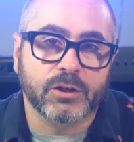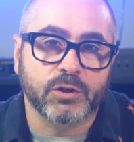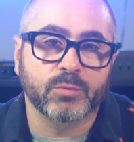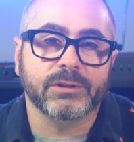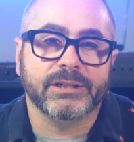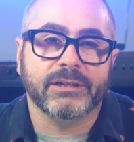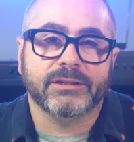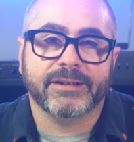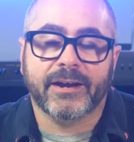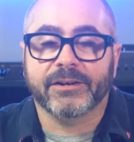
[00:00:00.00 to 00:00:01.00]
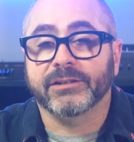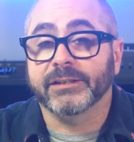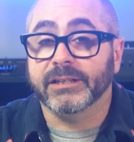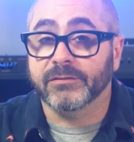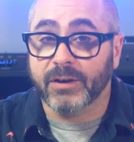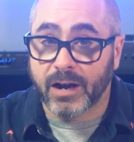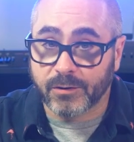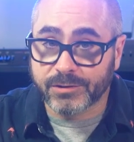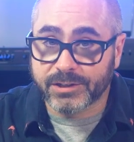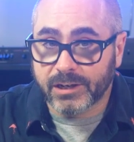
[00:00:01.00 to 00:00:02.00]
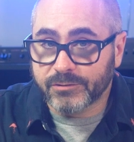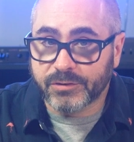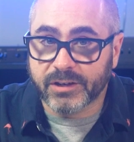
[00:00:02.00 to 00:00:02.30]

you will need to calculate if our standard